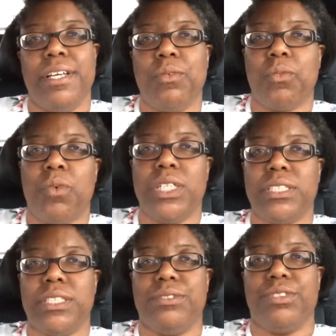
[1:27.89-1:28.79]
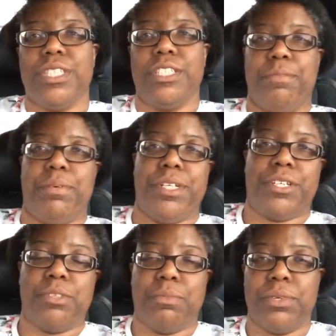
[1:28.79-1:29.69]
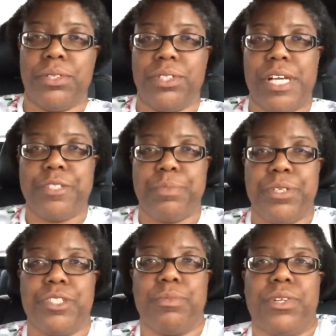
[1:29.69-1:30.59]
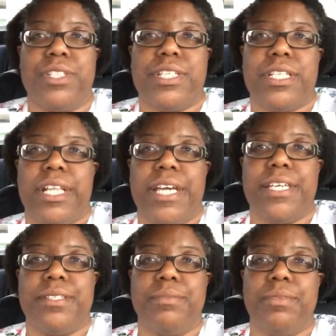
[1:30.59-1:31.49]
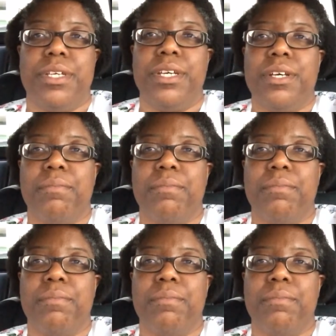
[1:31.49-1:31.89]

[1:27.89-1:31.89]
it wasn't really as predictable as I'd like it to be.